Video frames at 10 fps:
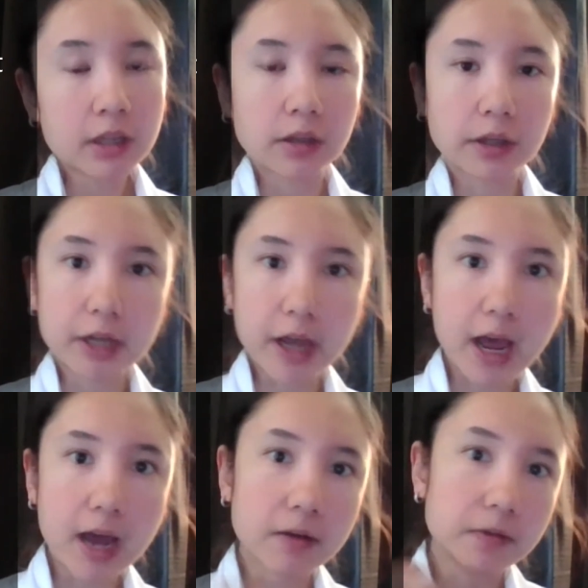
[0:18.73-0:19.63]
They're going to
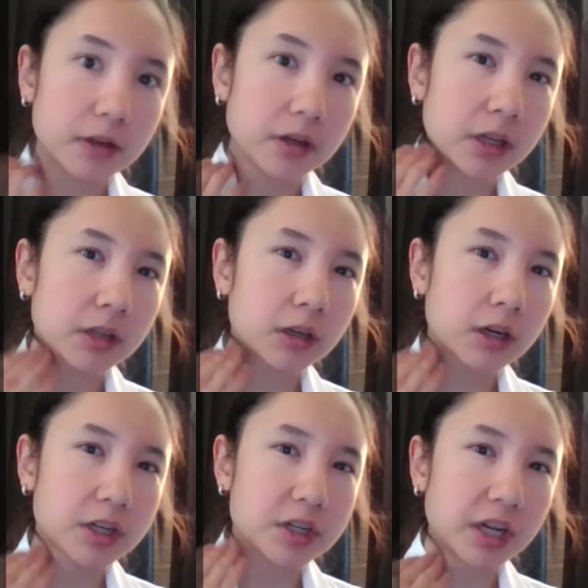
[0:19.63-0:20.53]
have an
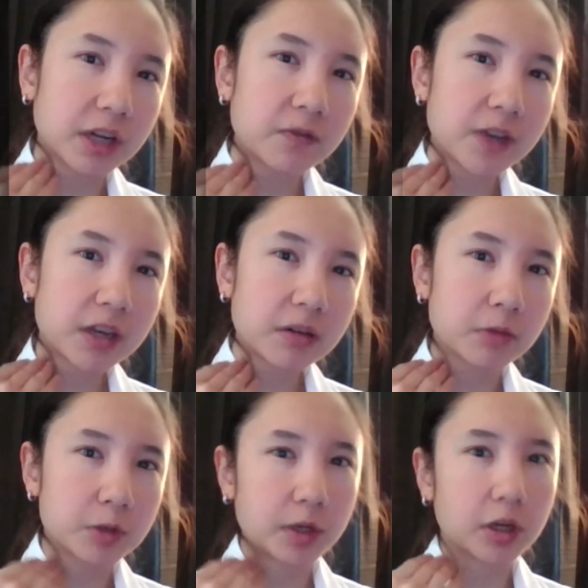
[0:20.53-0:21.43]
enlarged neck vein,
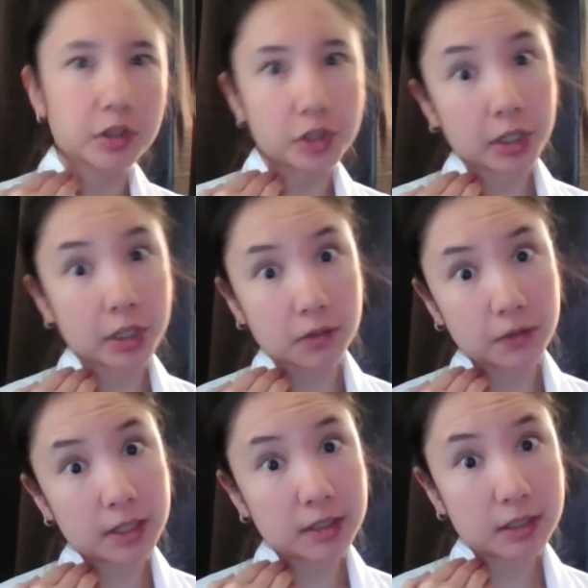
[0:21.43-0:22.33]
which we call jugular
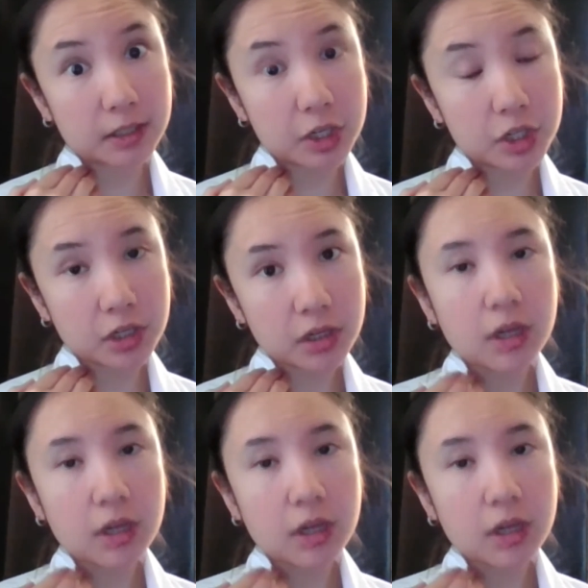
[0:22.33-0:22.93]
venous distension.